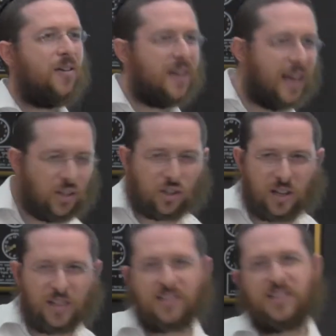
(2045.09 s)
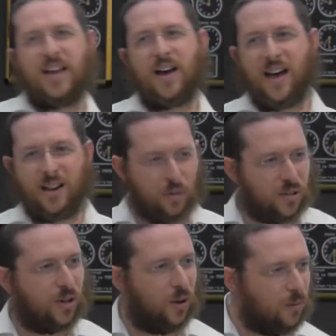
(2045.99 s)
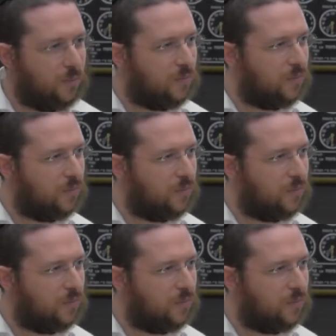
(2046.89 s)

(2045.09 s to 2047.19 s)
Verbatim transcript: nature is in our animal soul.